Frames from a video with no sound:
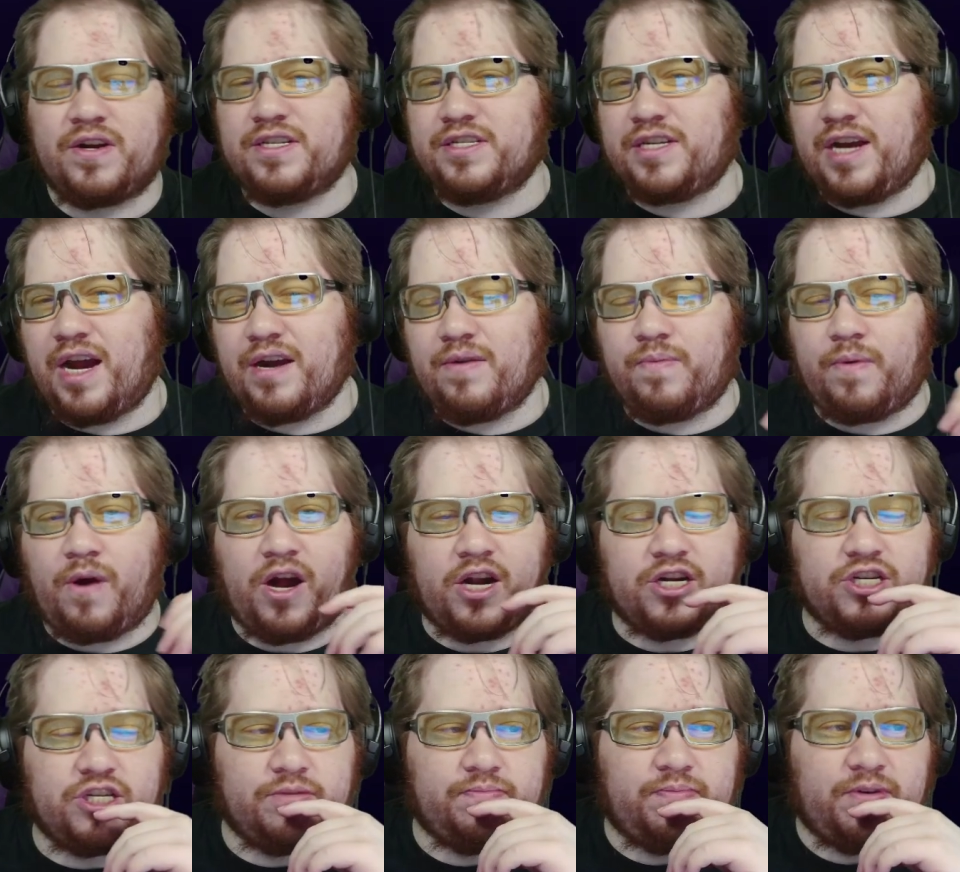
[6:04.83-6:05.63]
I'd
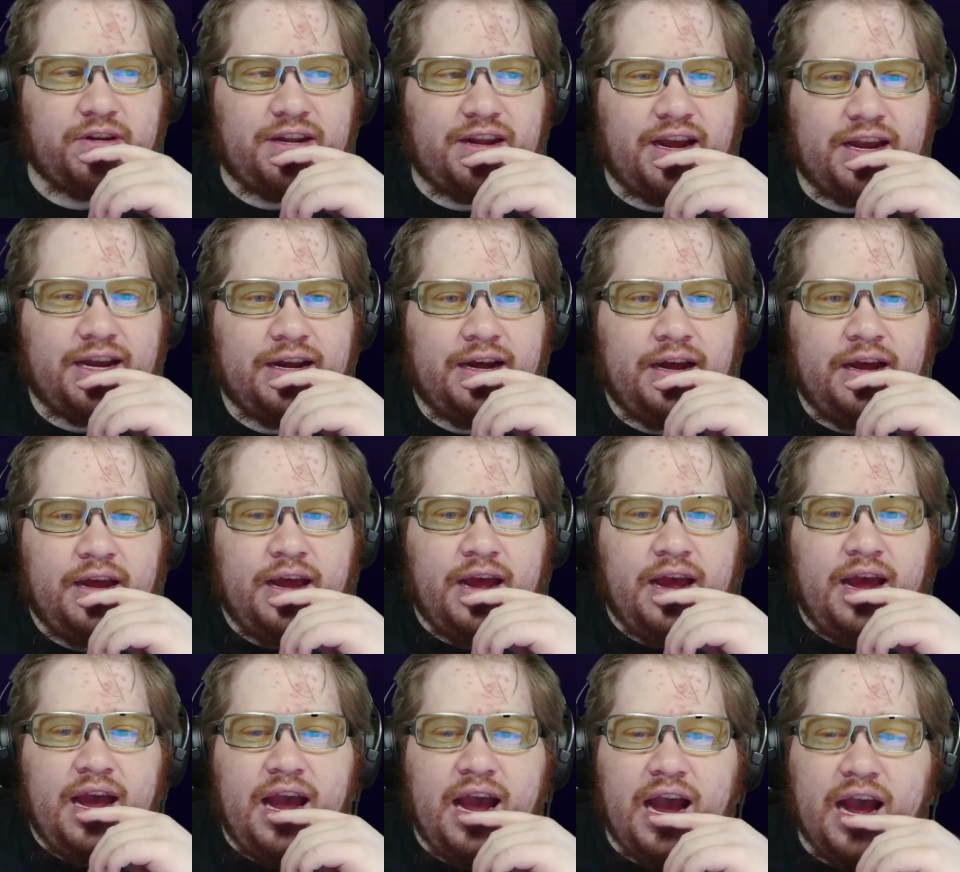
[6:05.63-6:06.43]
watch it, but like,
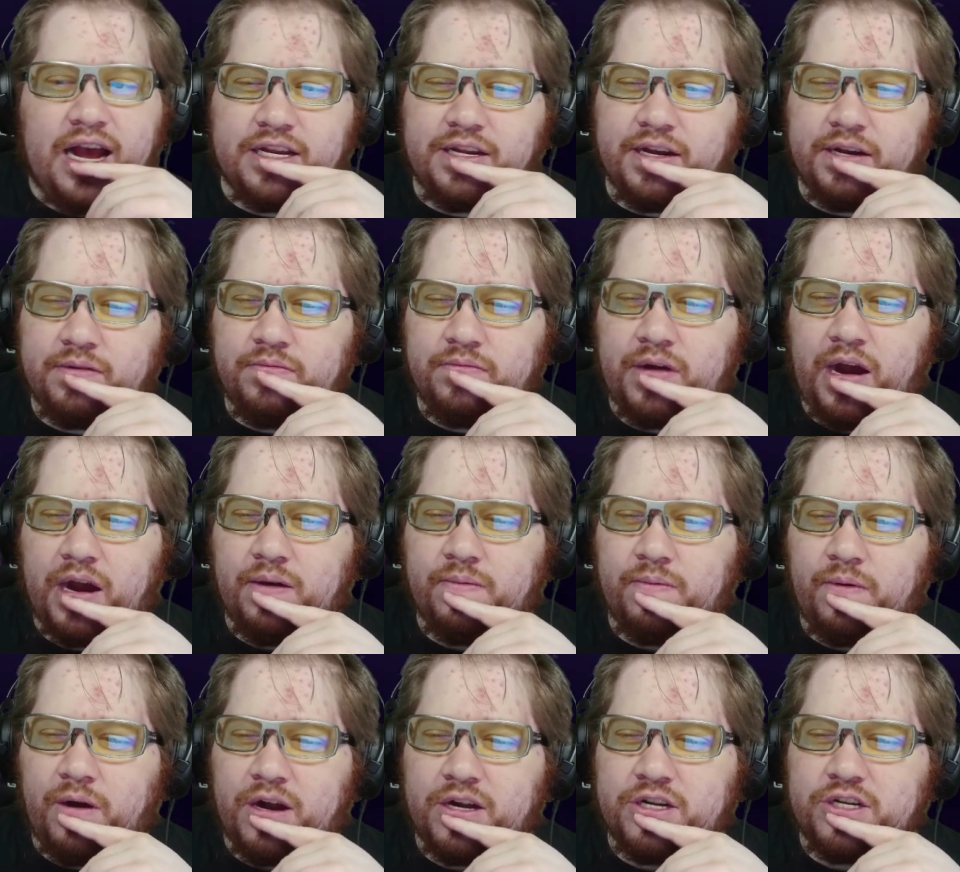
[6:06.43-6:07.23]
as I
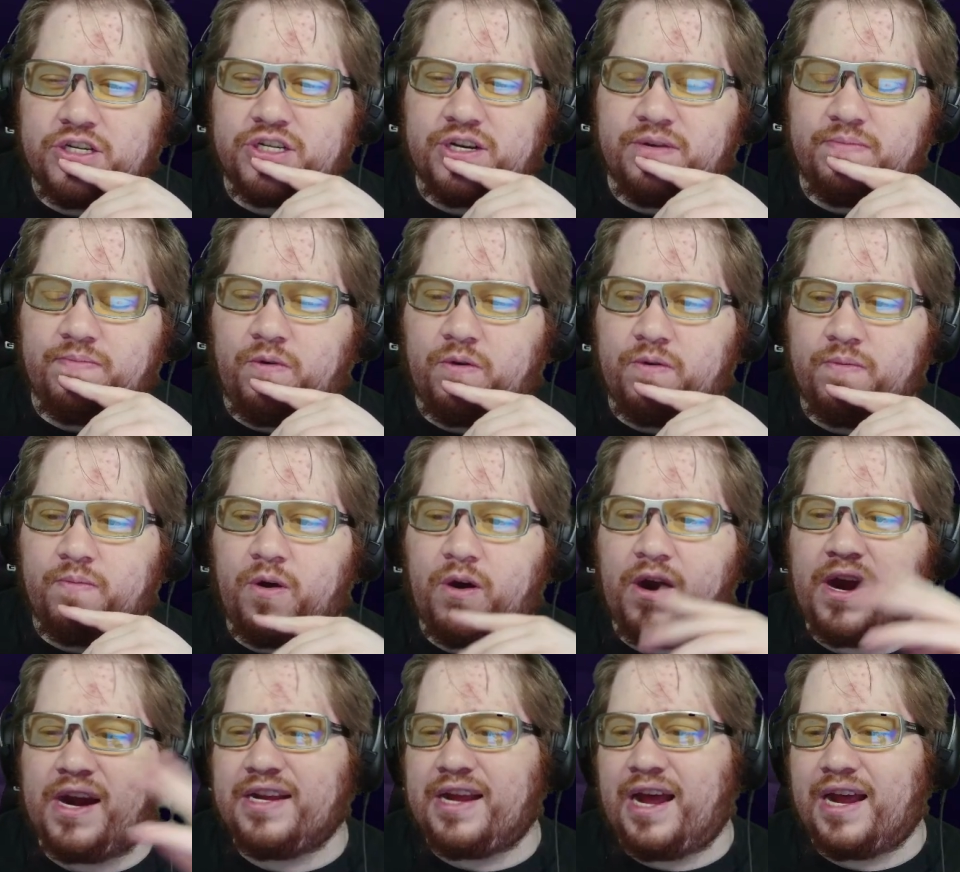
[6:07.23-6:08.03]
watched it more and more,
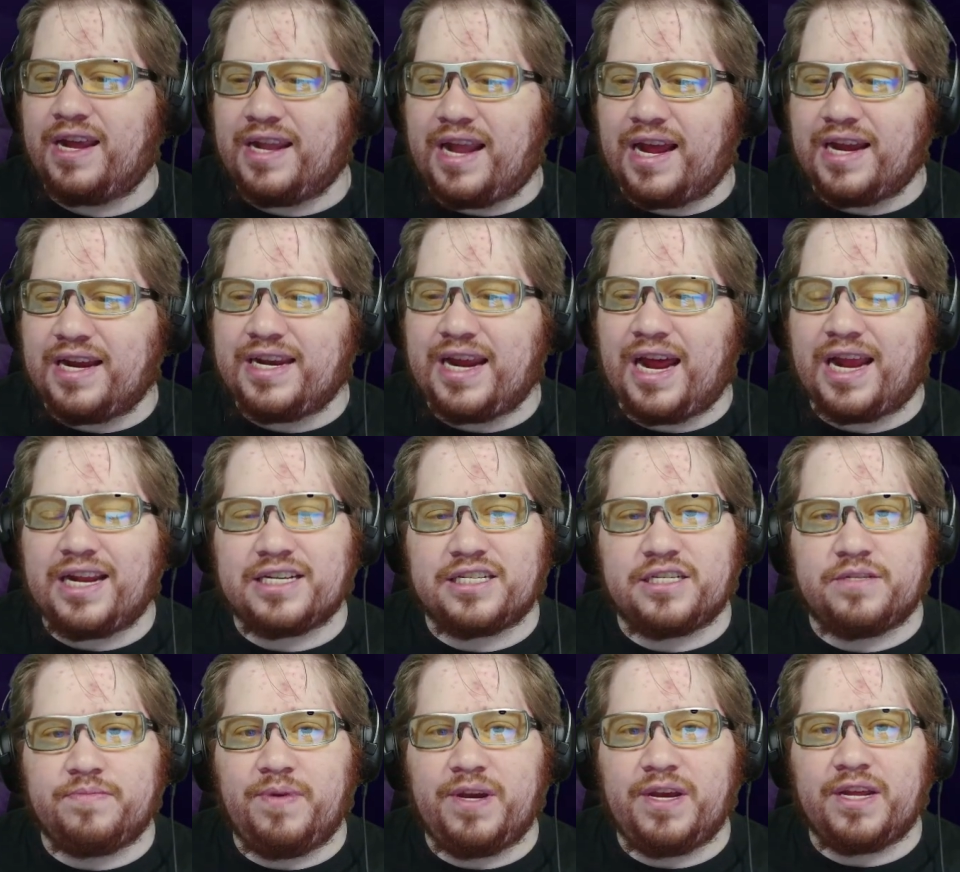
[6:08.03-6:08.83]
I liked
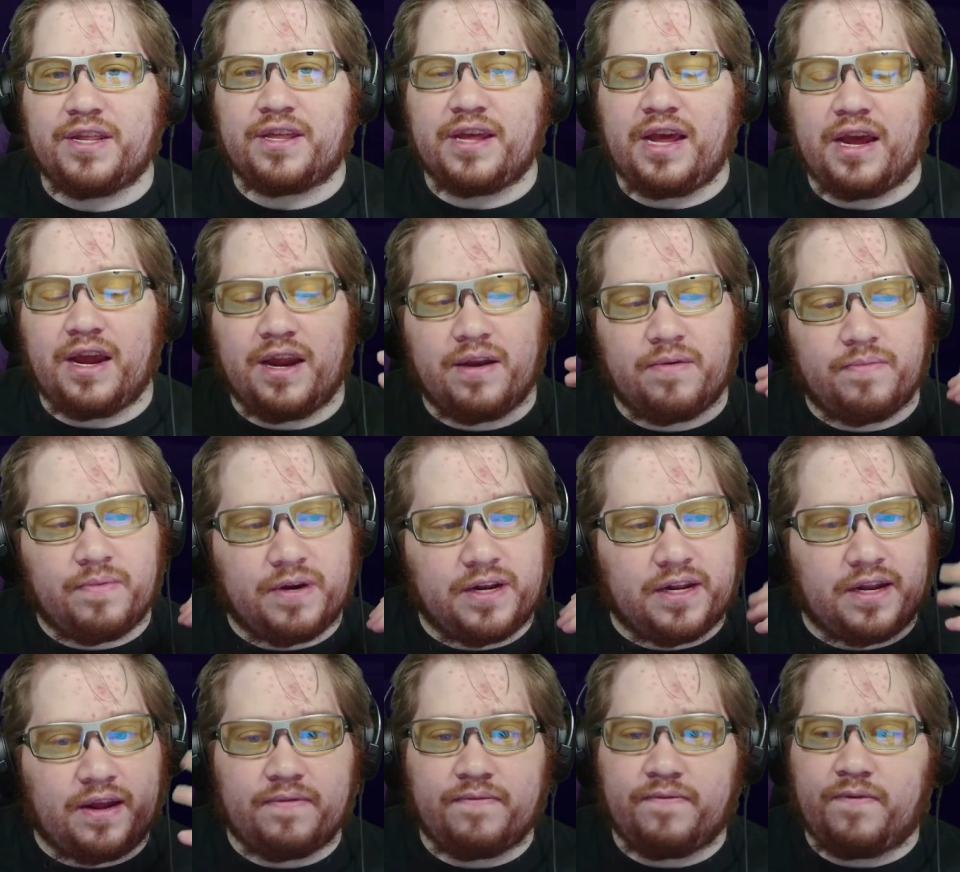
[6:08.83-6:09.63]
Alex Smith. And when
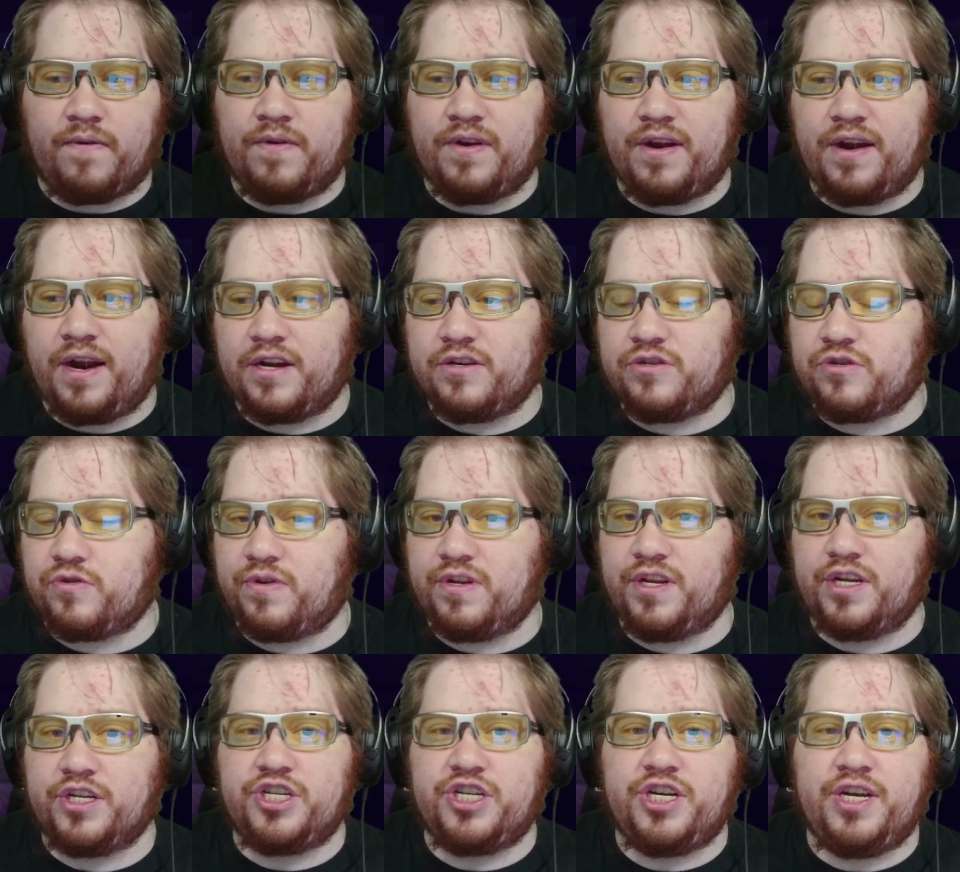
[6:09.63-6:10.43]
he left 49ers,
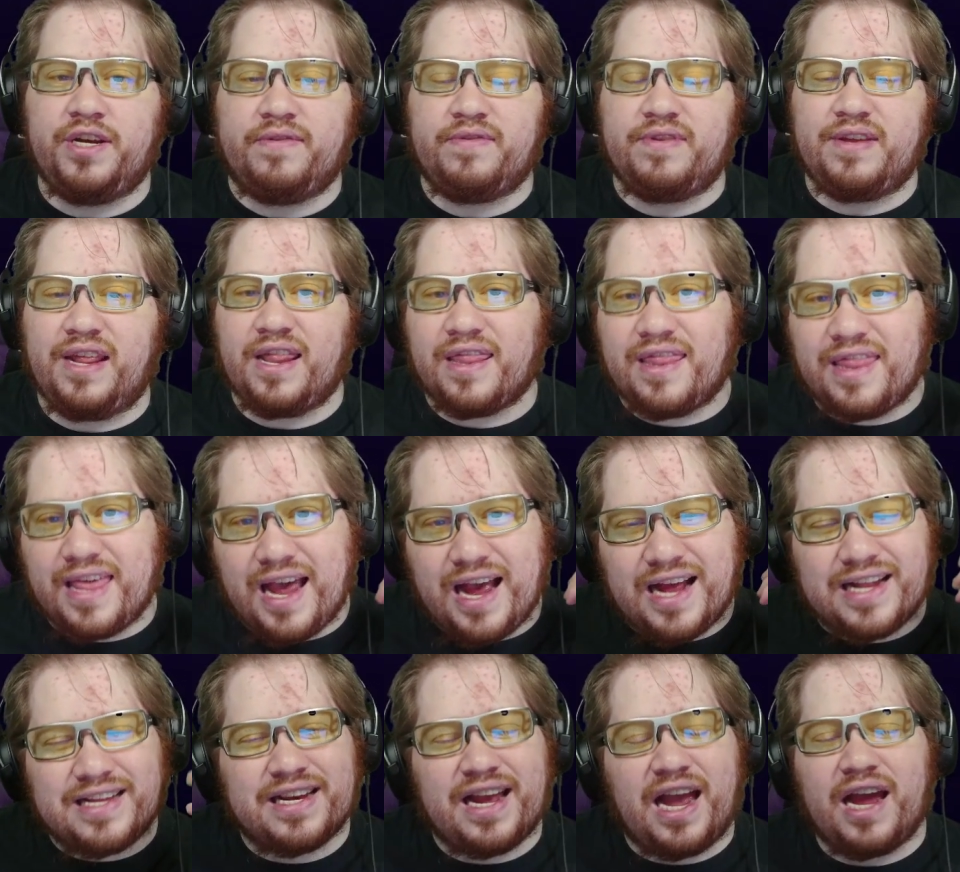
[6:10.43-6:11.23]
joined the Chiefs,
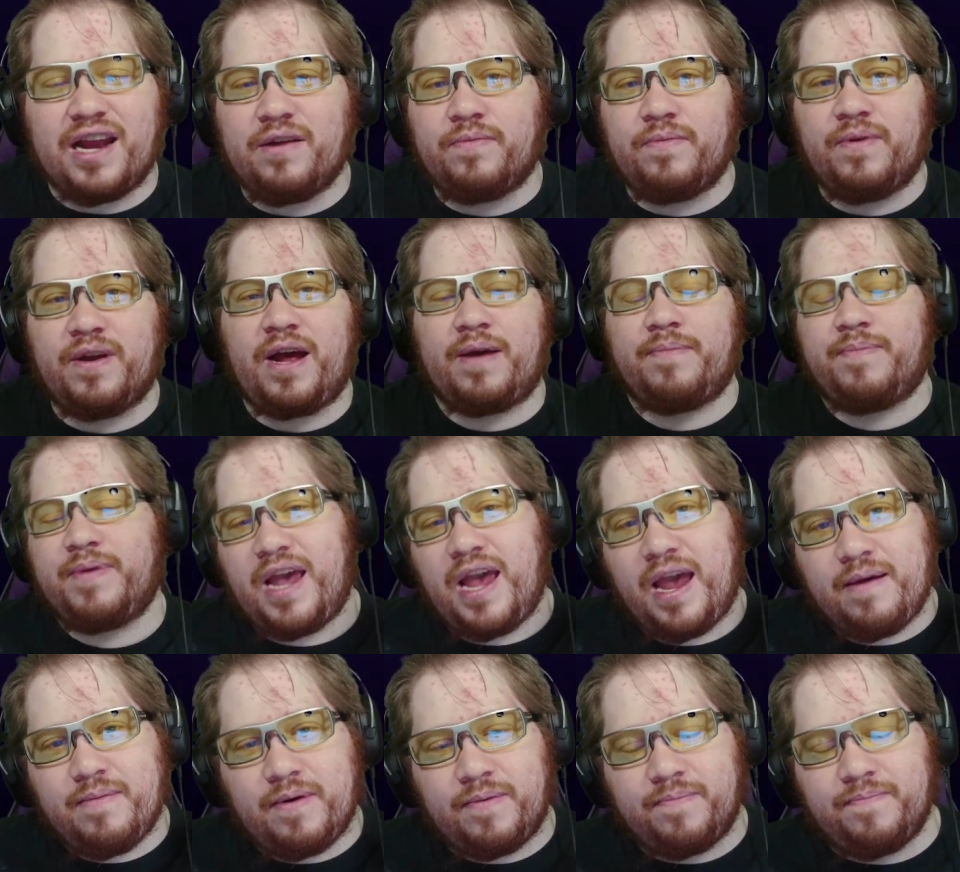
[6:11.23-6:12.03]
that's kind of when I
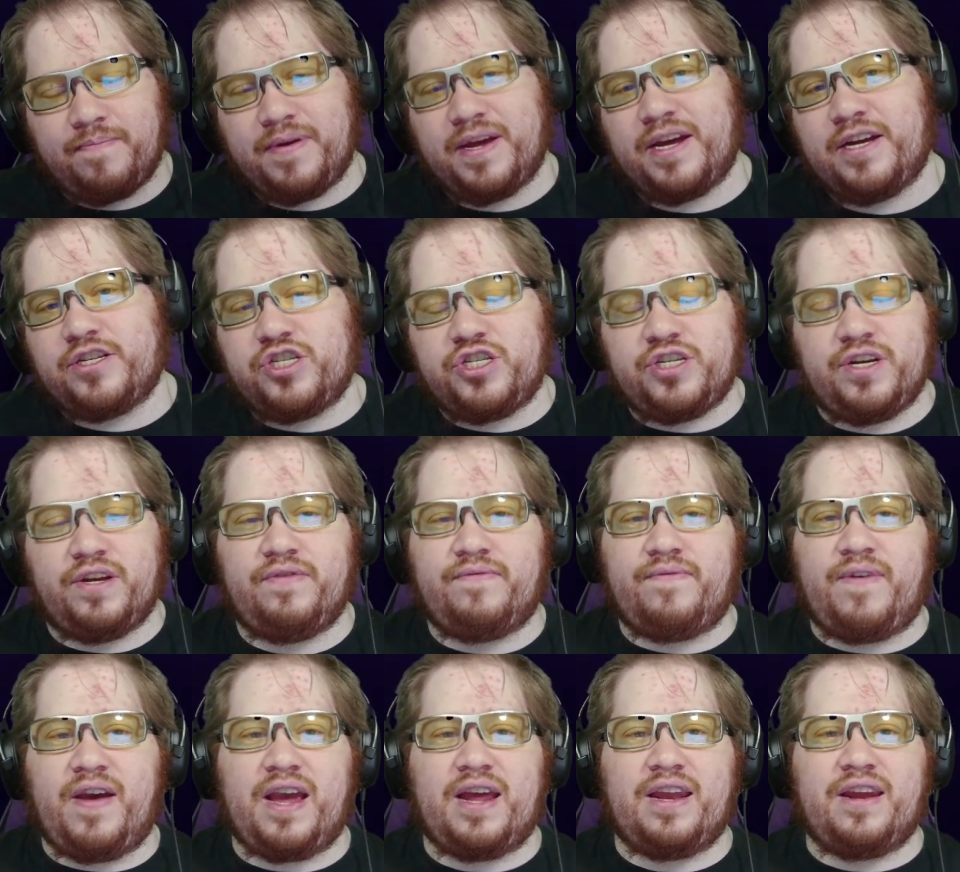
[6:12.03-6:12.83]
became a big Chiefs
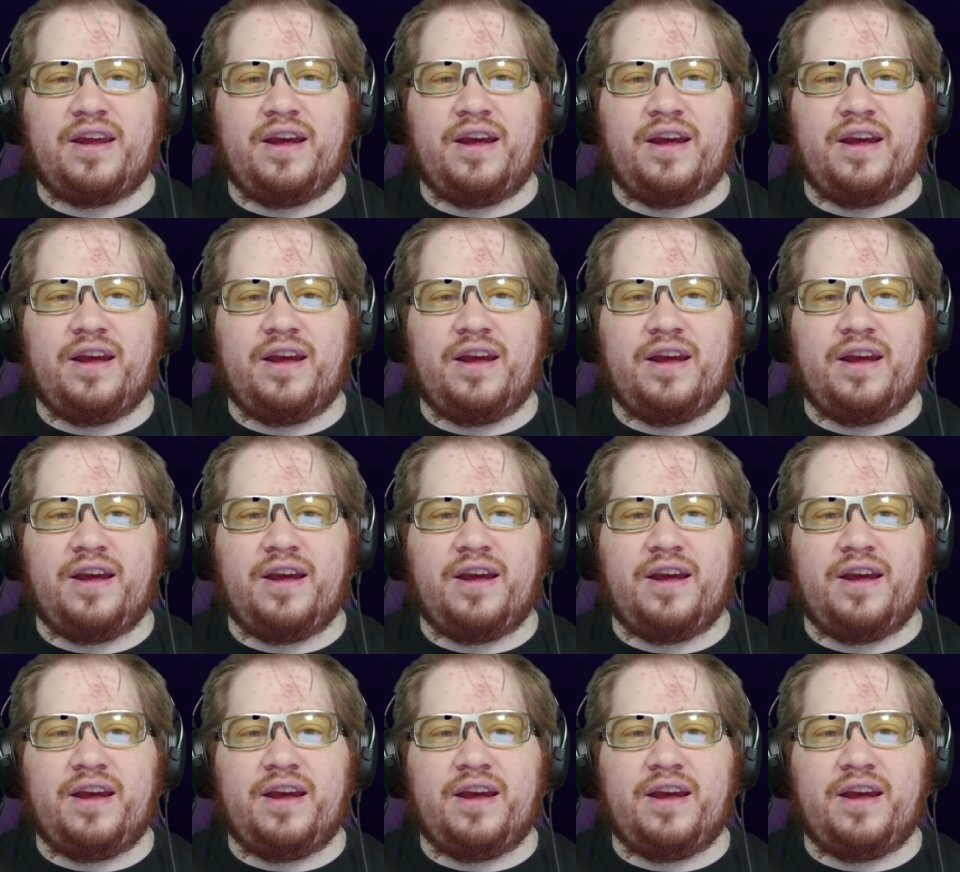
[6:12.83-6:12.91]
fan.